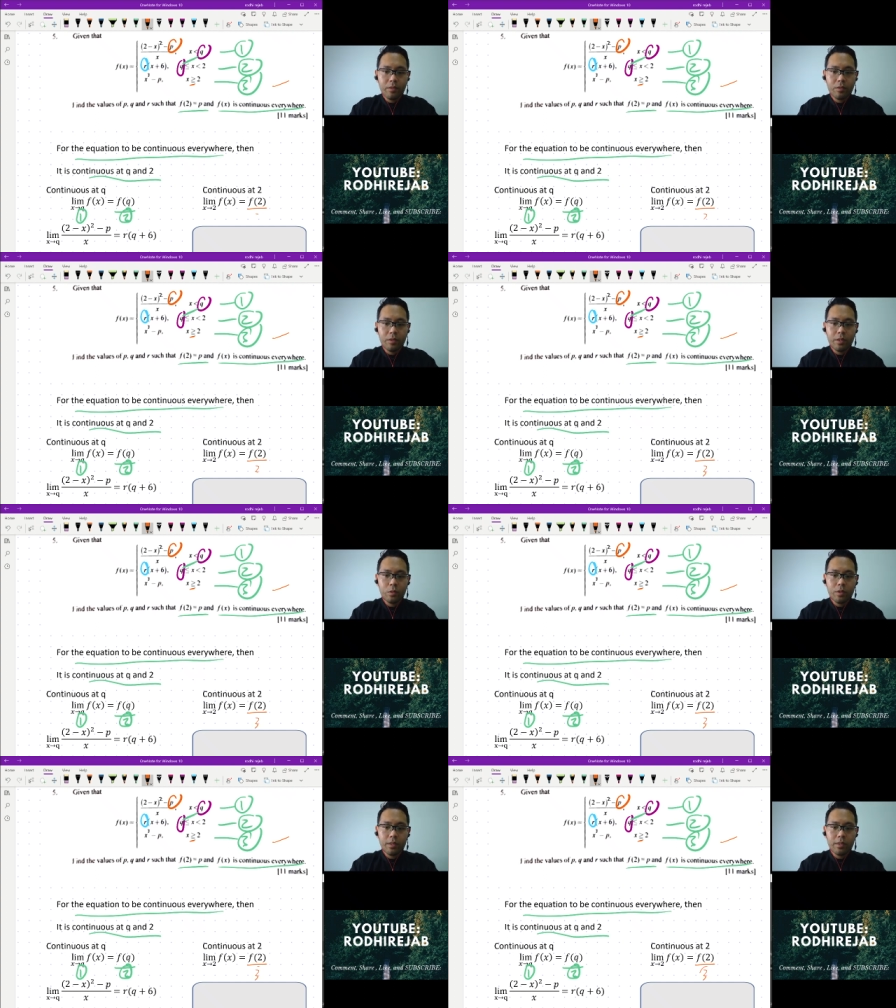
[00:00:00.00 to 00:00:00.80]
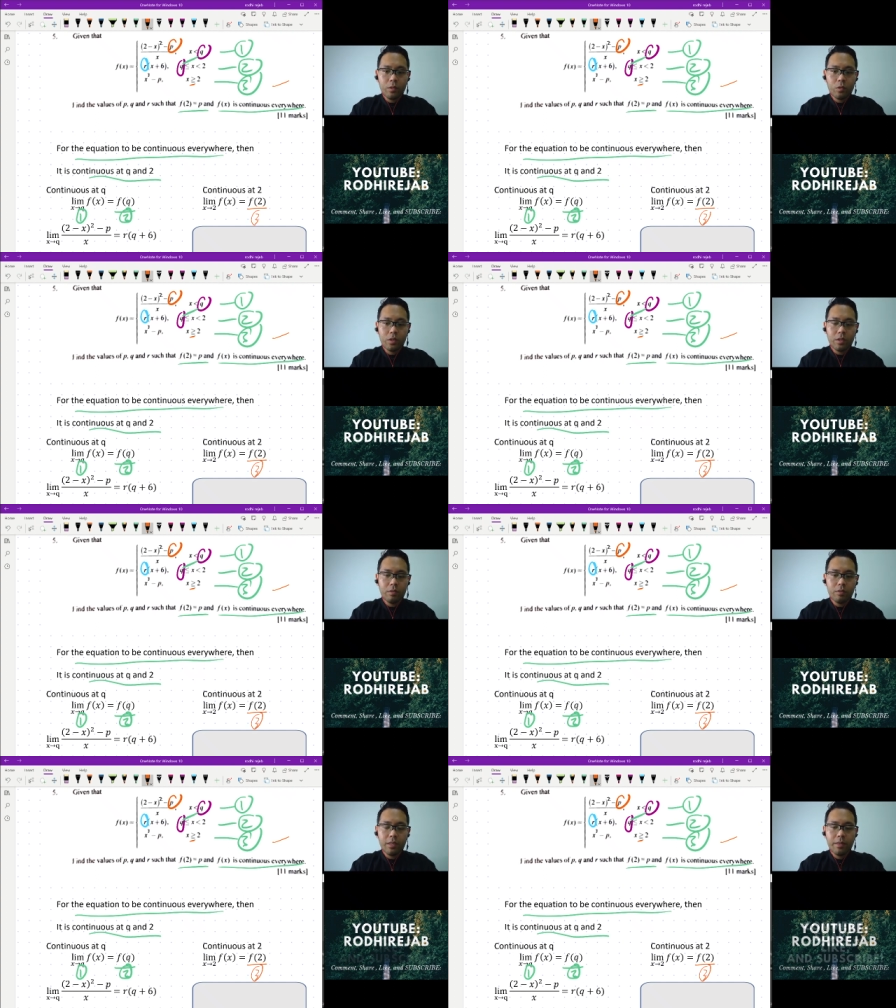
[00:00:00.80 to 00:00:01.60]
So this one is equation
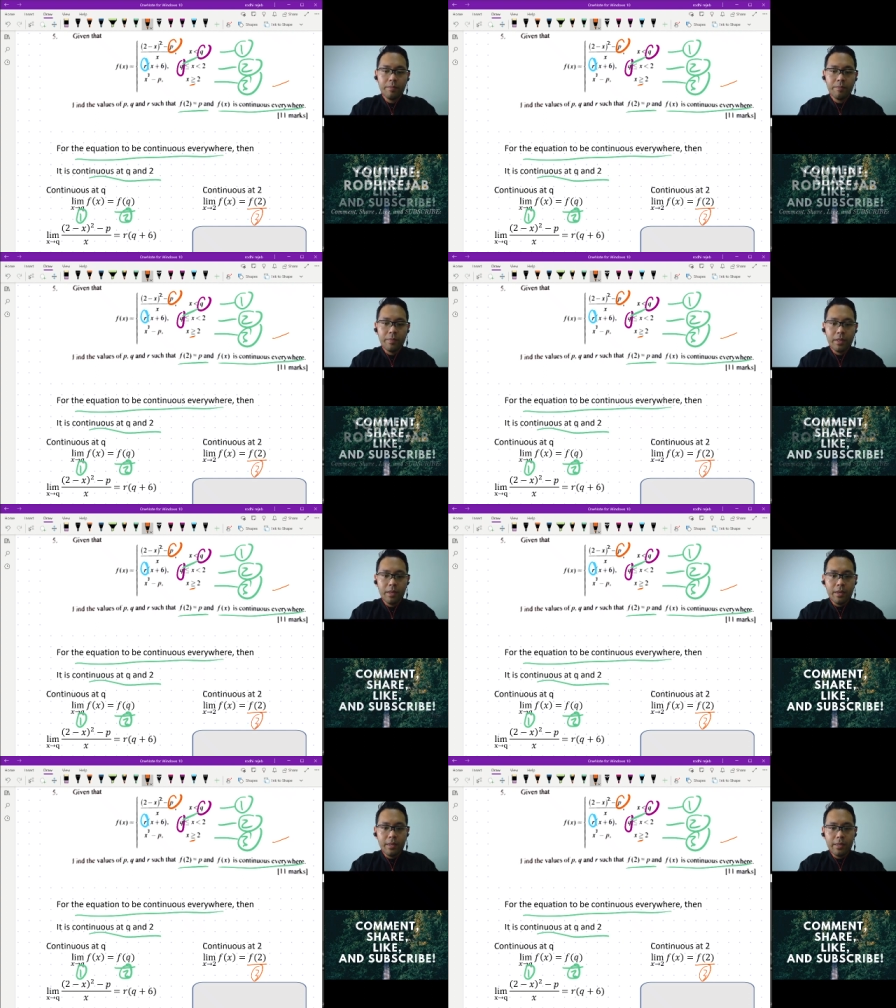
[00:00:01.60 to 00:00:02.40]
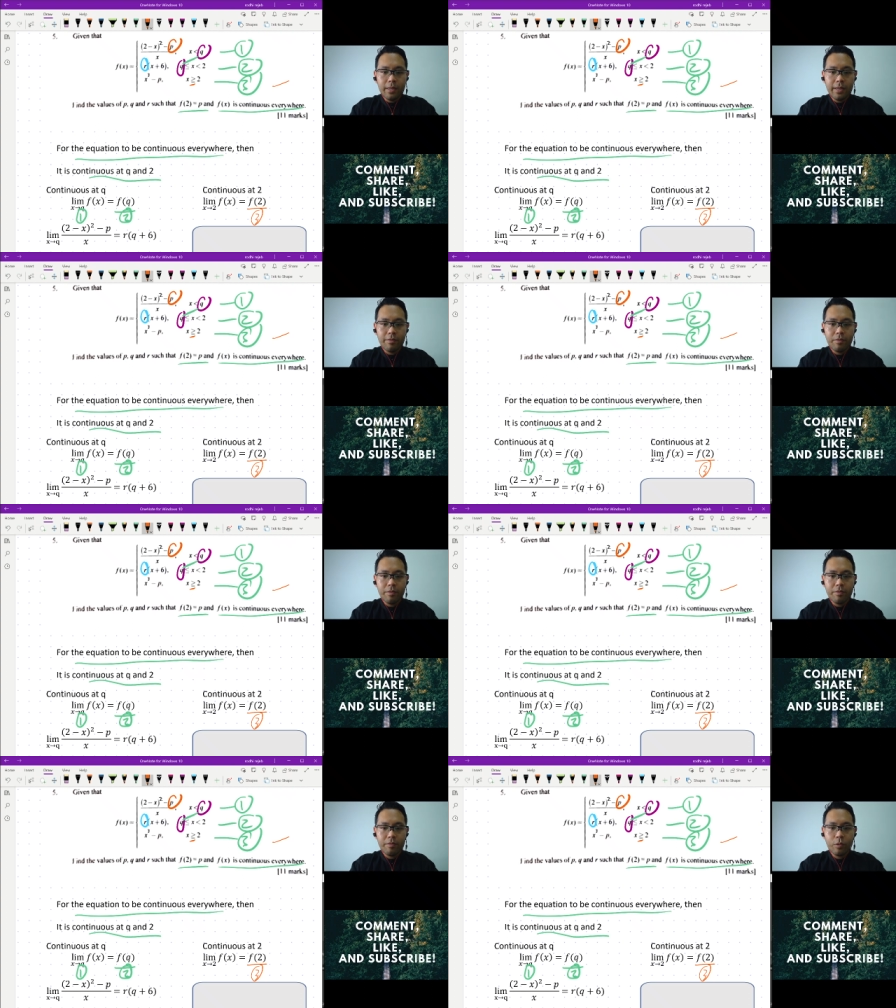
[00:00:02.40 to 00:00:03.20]
3, and the left
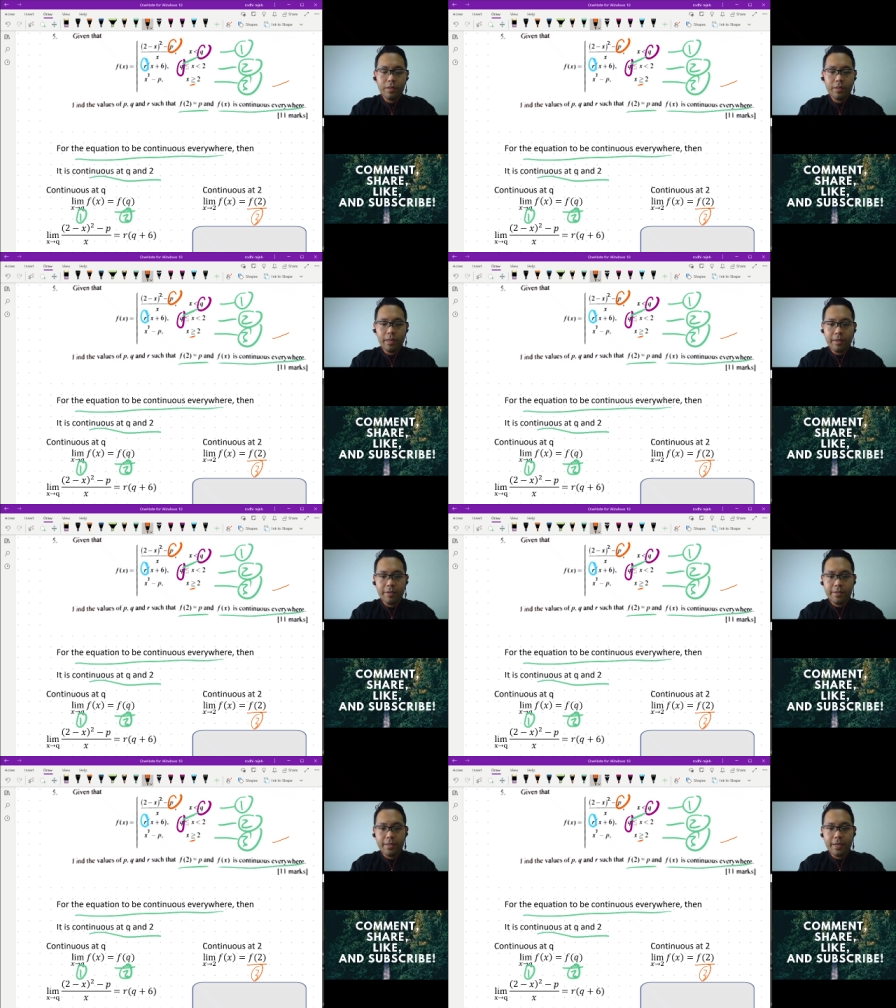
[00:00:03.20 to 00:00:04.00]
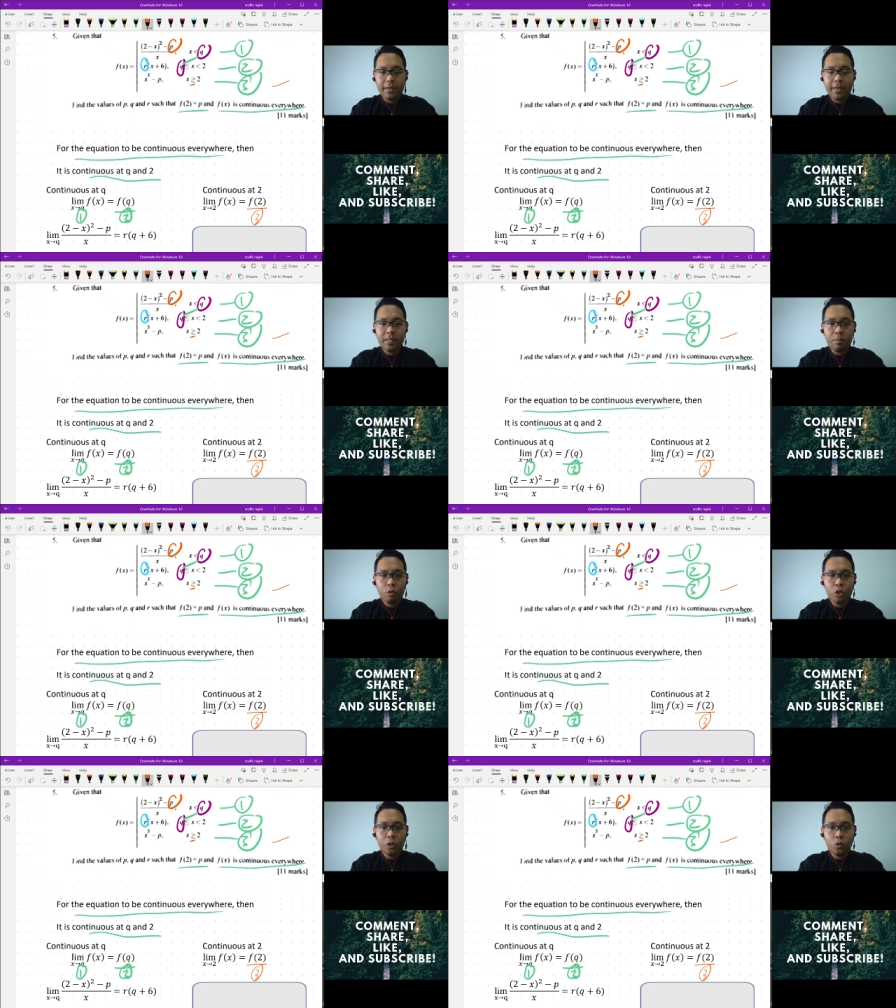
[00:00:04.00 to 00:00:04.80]
one, the left hand side, x
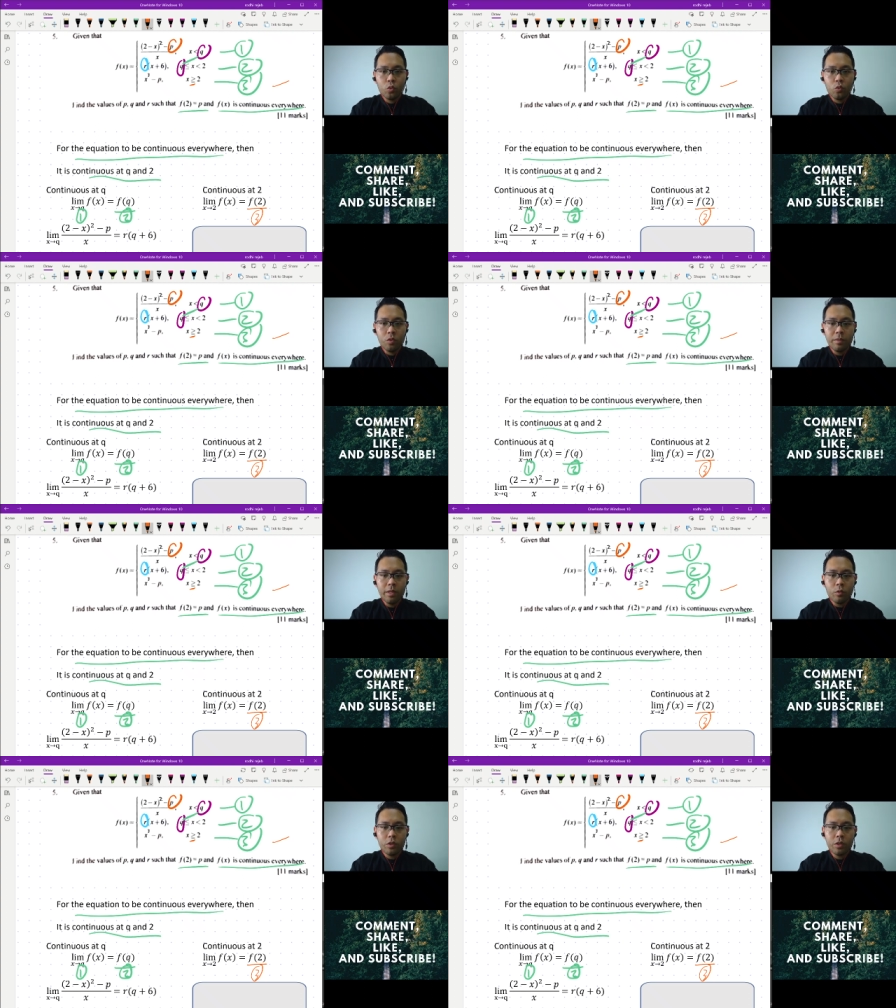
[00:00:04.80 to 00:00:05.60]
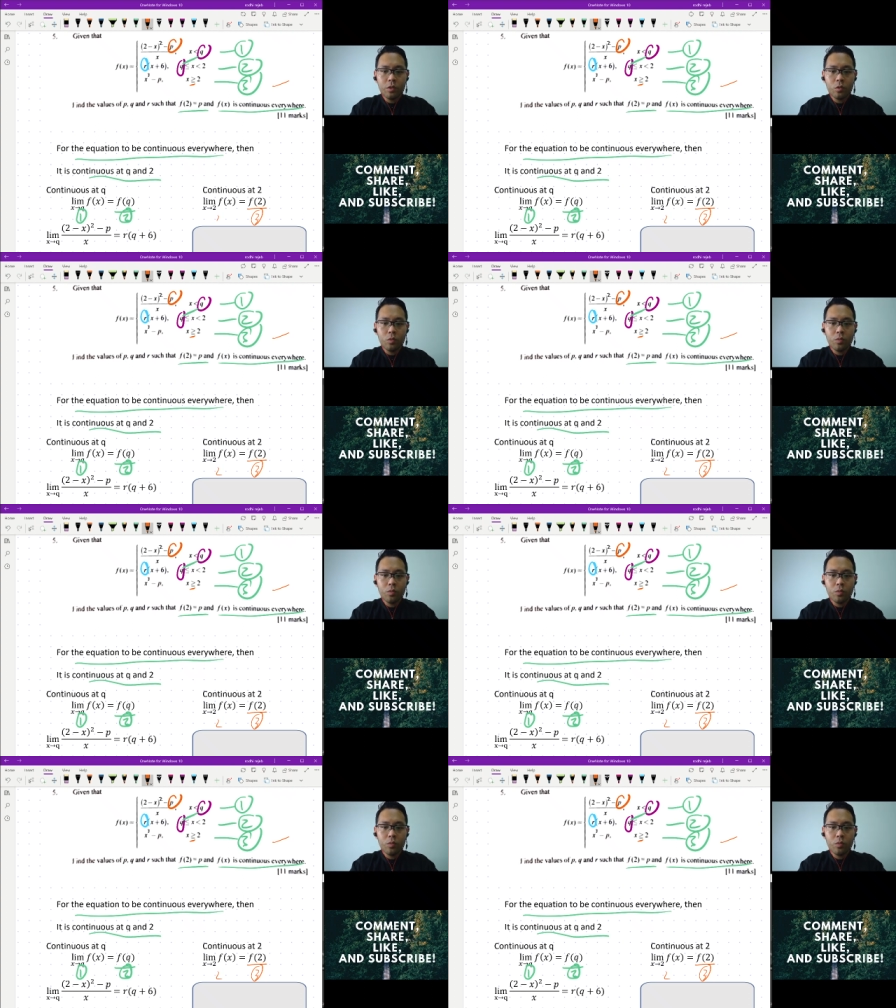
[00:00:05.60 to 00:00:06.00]
approaching 2 will be equation 2.